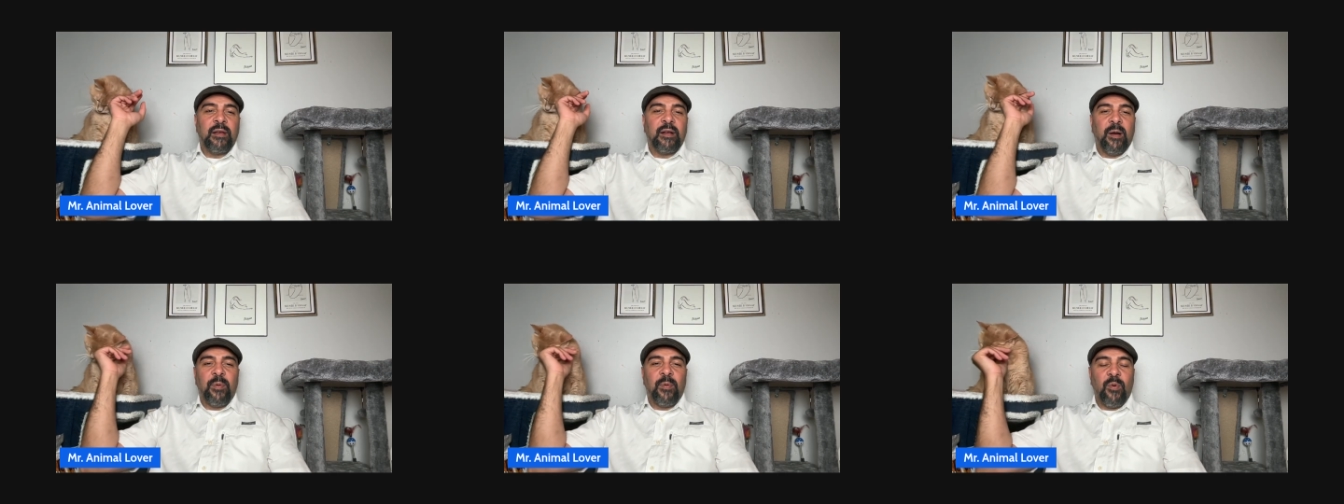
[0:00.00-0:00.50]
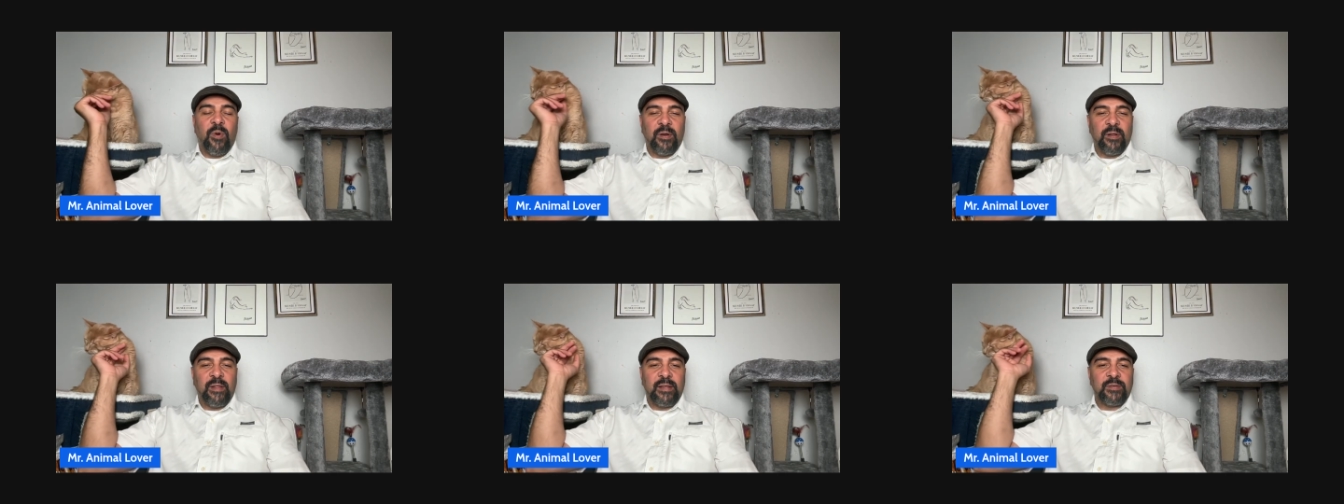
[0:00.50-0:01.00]
cup of
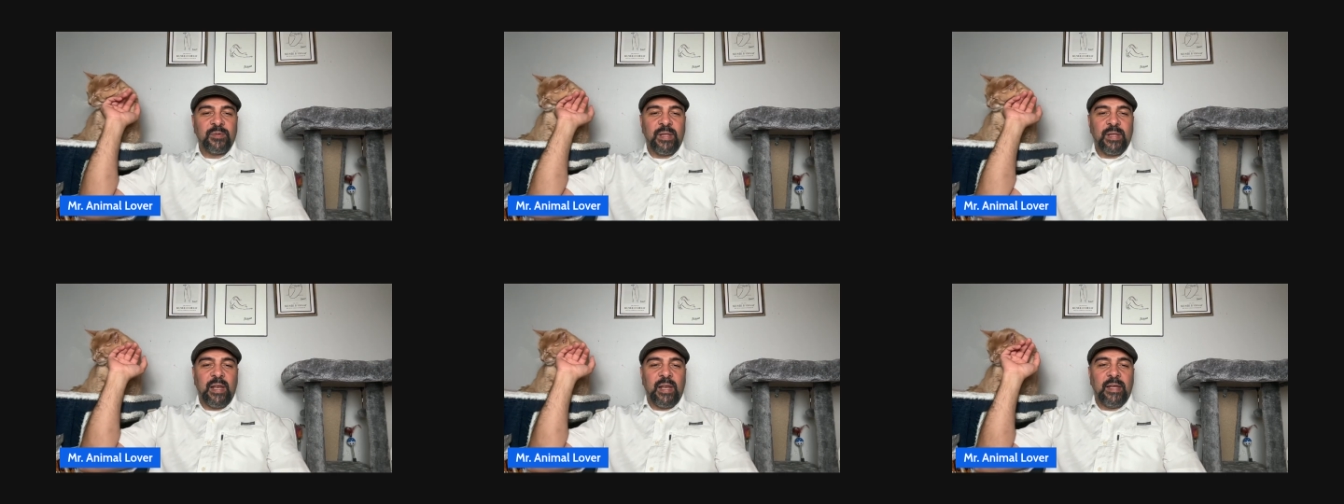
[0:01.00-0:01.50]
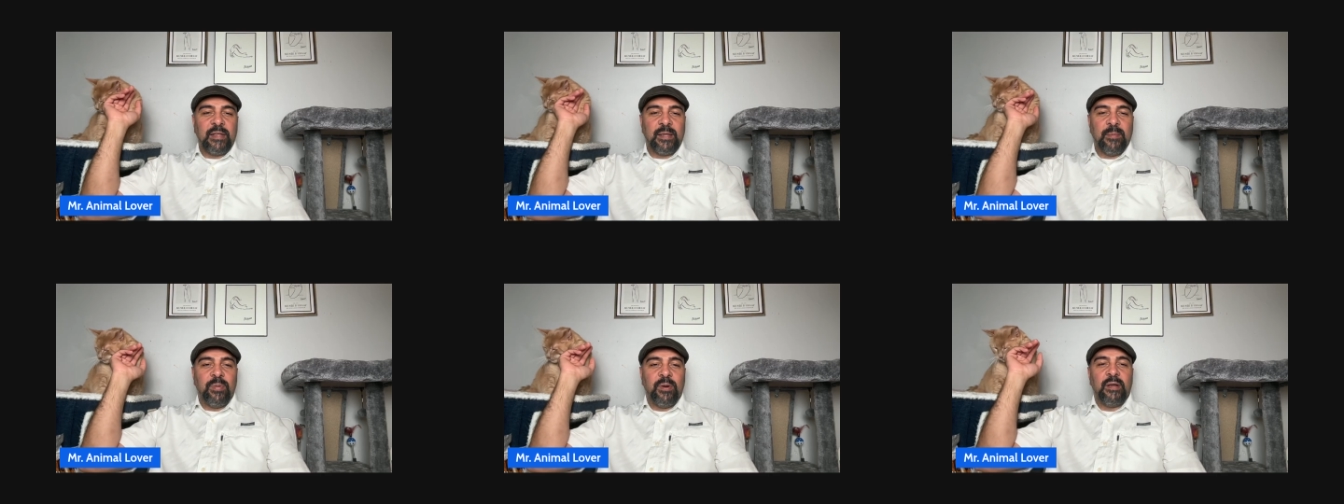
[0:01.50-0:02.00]
water. That's what they liked.
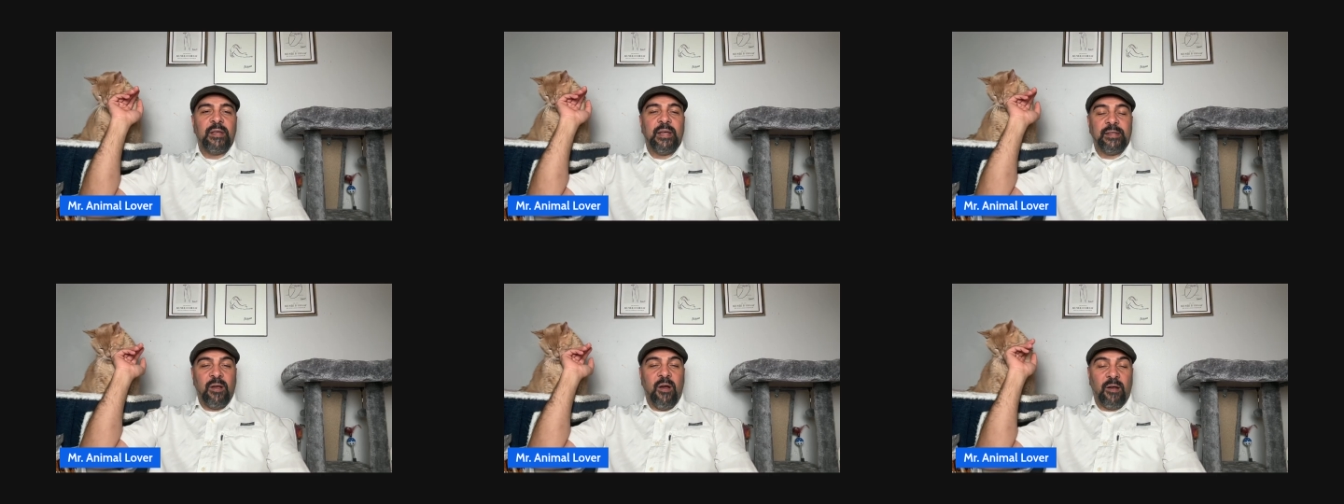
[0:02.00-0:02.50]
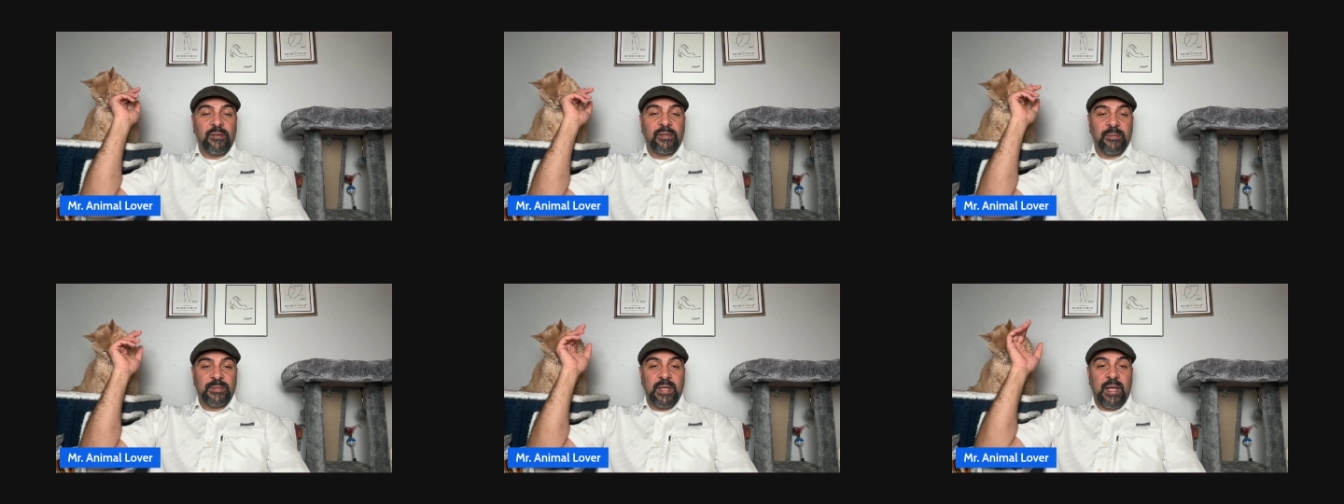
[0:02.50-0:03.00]
But it's hard.
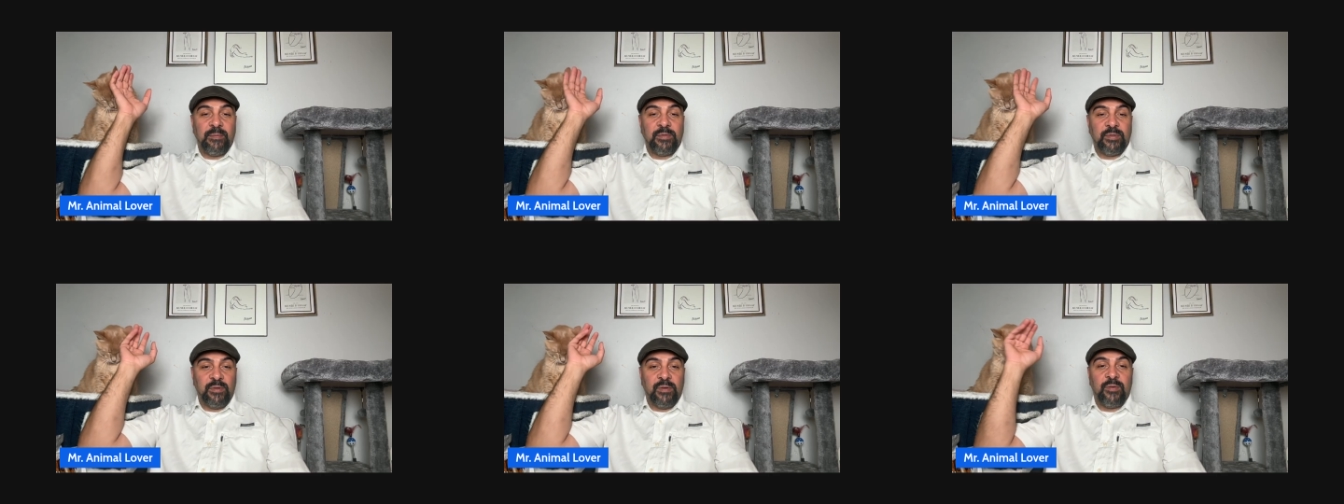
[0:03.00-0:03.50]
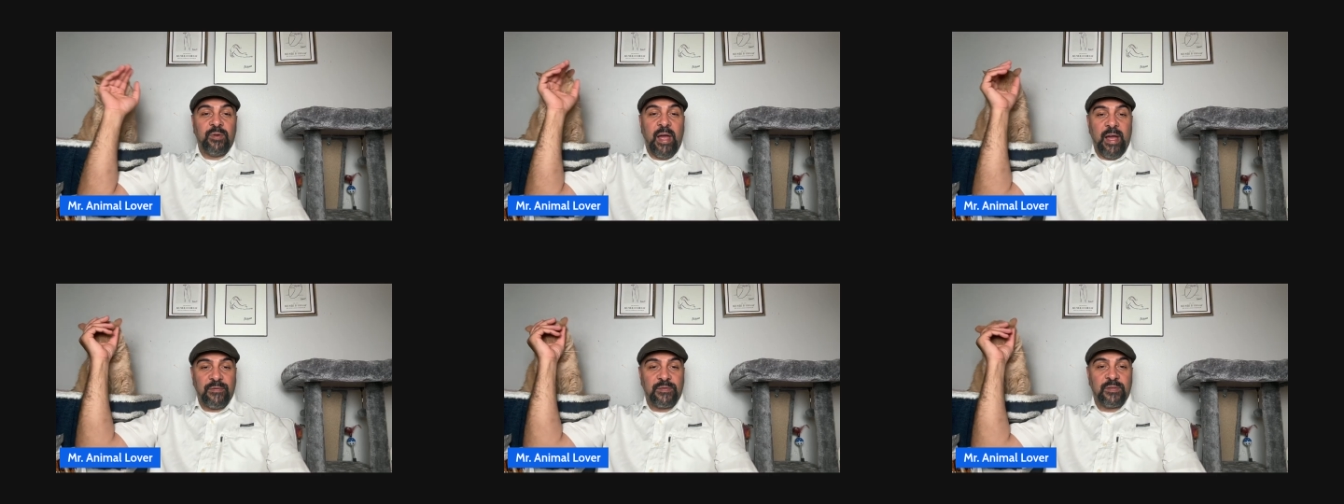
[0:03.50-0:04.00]
Sometimes, you
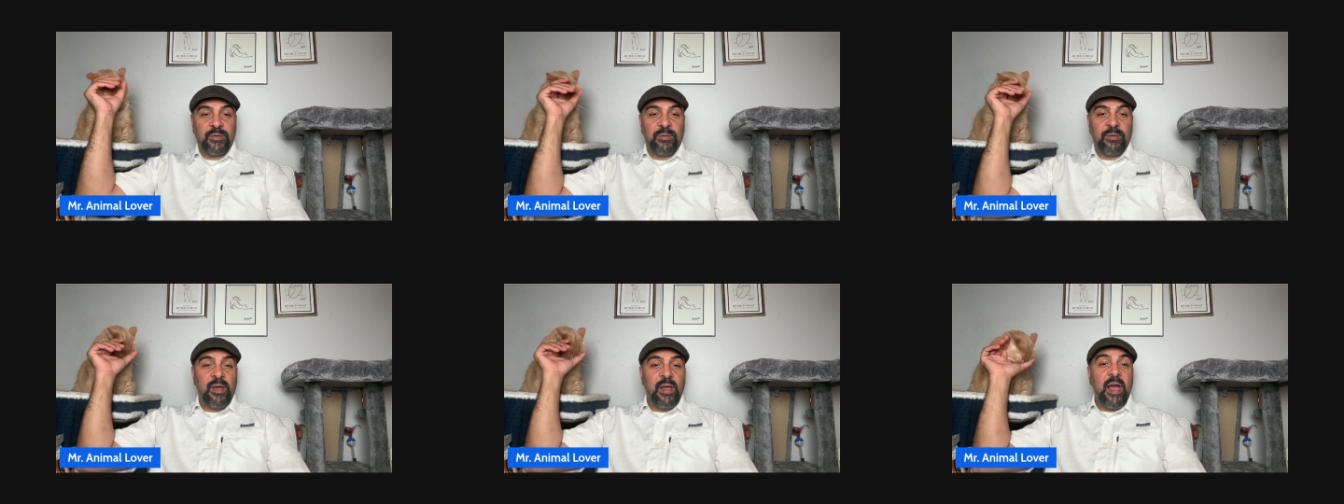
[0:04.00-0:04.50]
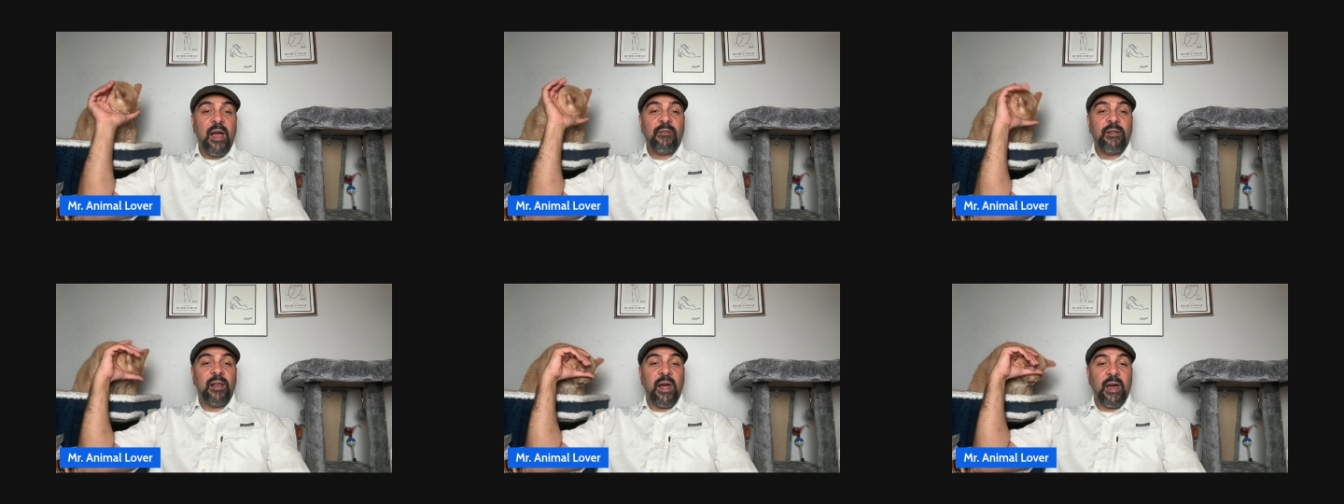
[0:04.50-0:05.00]
have to
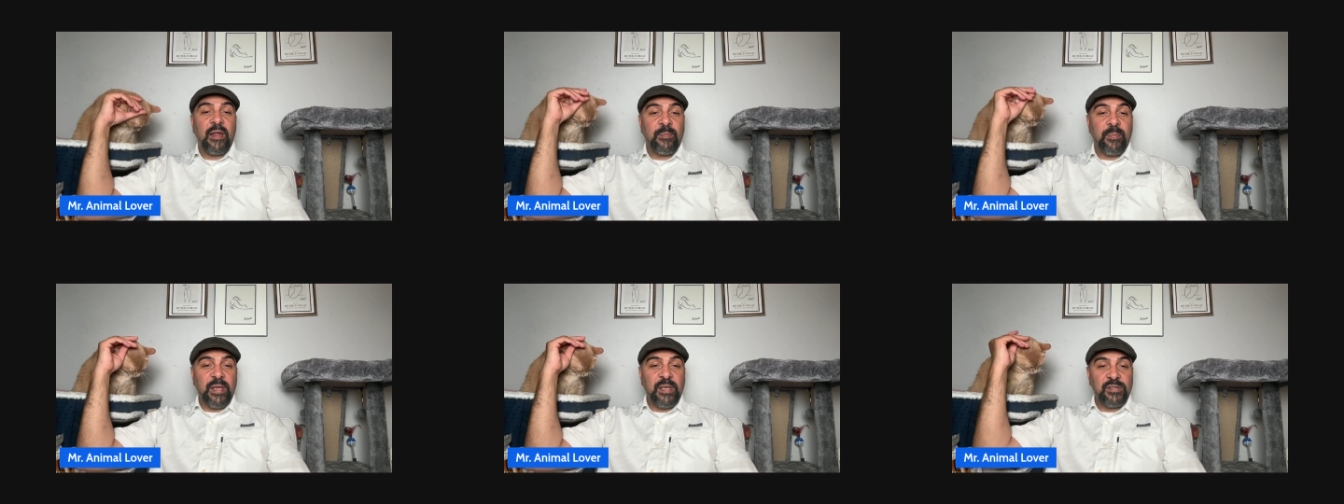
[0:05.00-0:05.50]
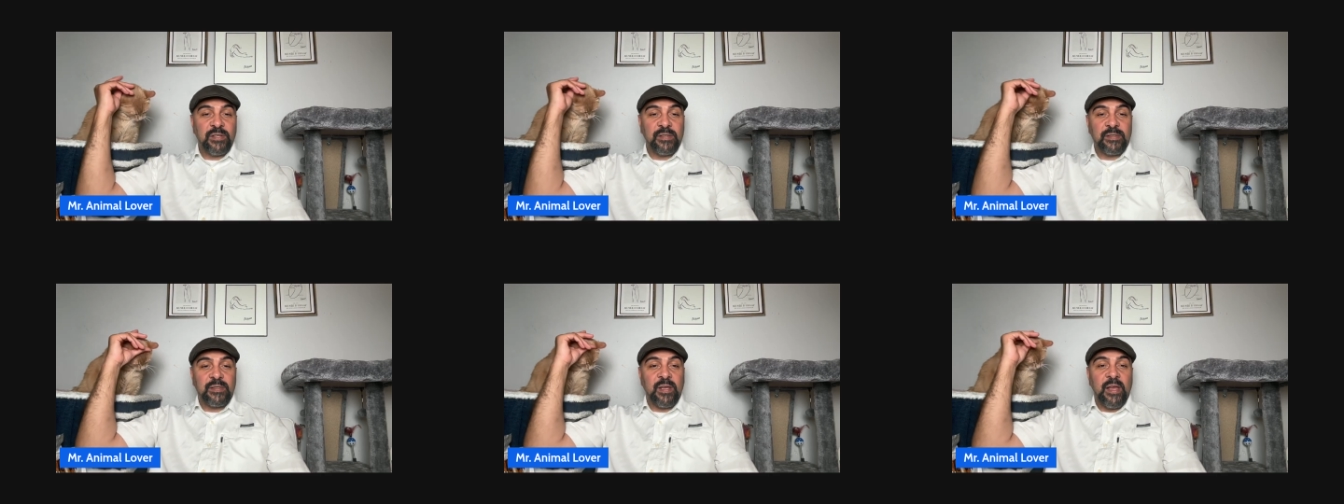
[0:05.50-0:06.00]
have a lot of
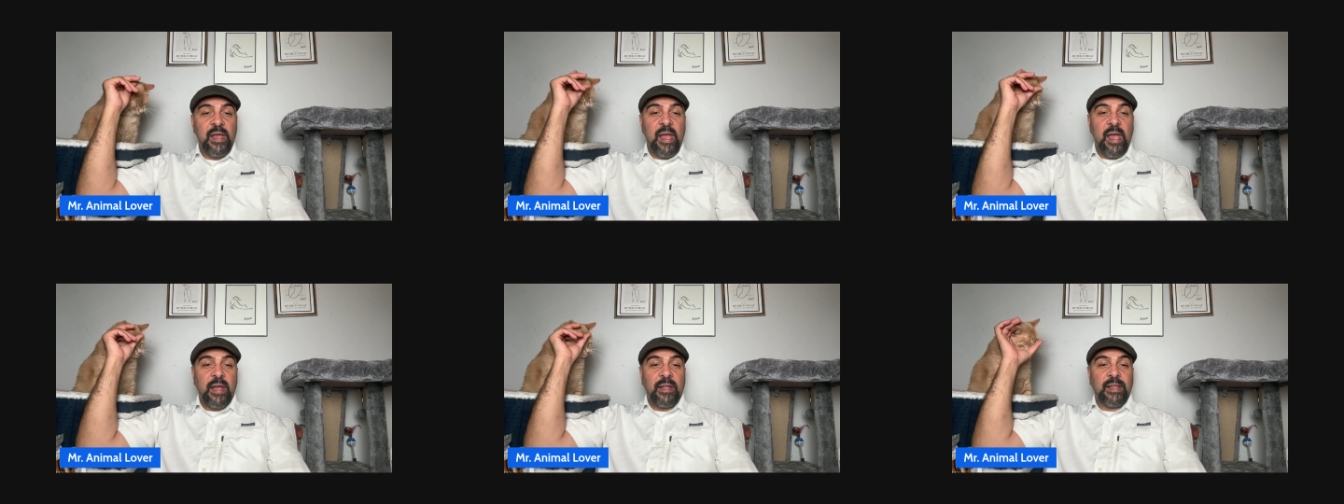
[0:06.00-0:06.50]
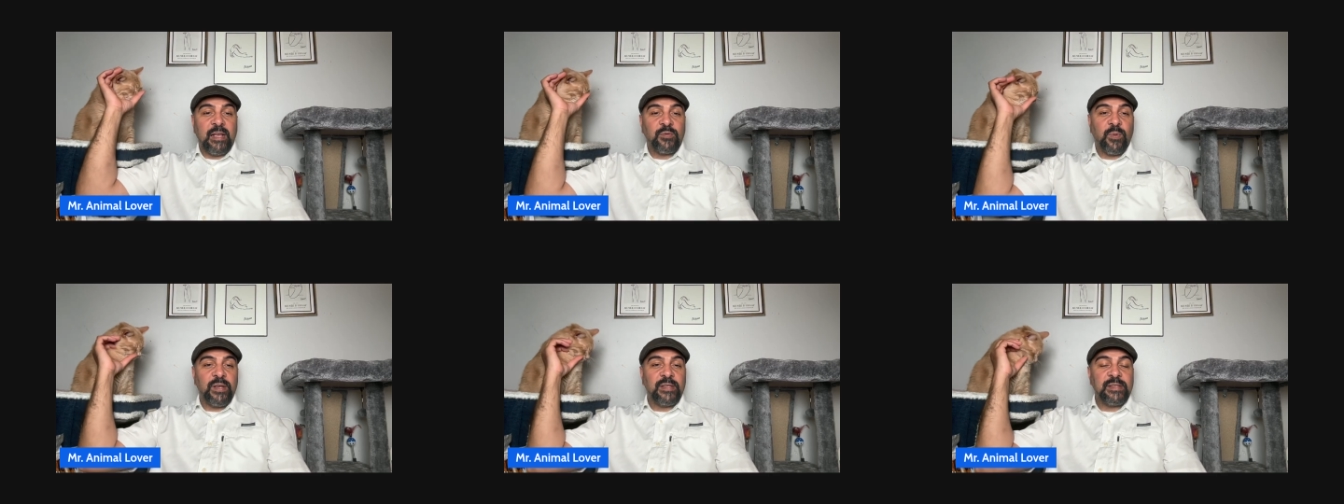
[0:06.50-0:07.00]
patience. And
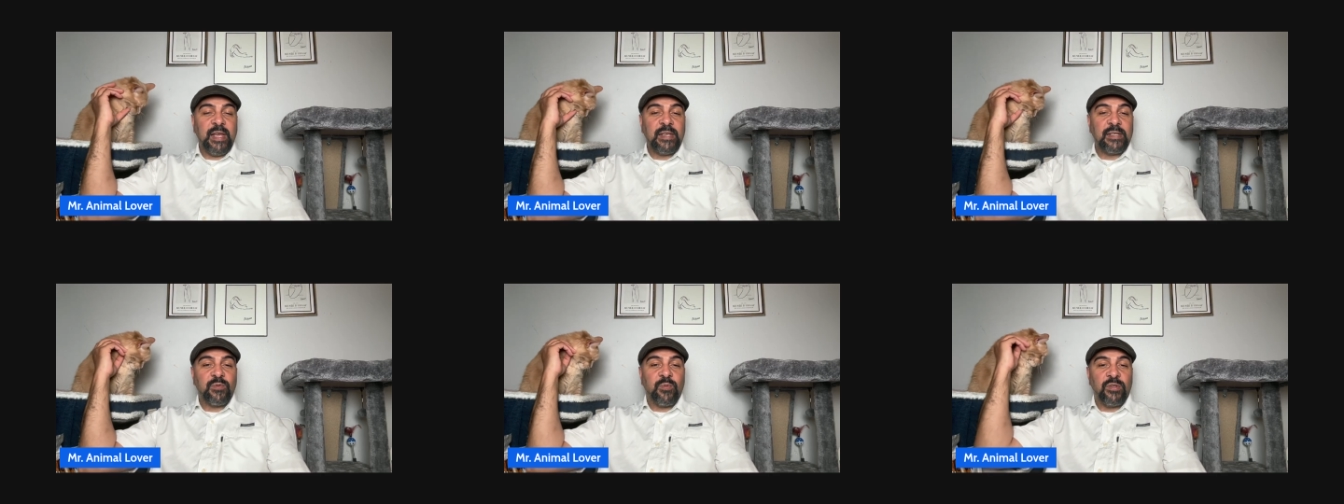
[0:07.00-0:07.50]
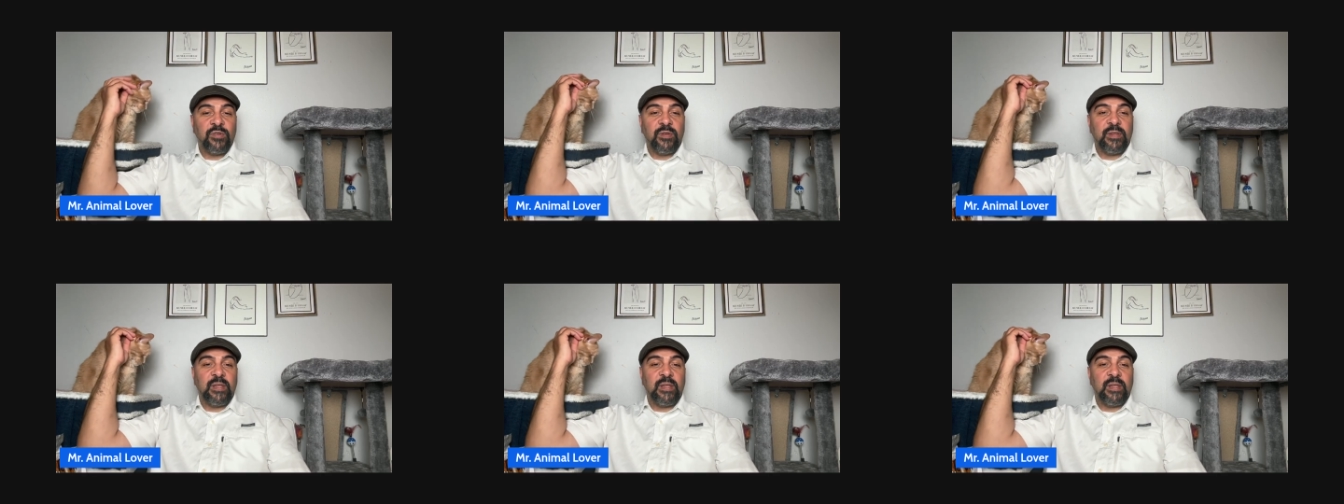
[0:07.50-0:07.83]
that's what it takes when you're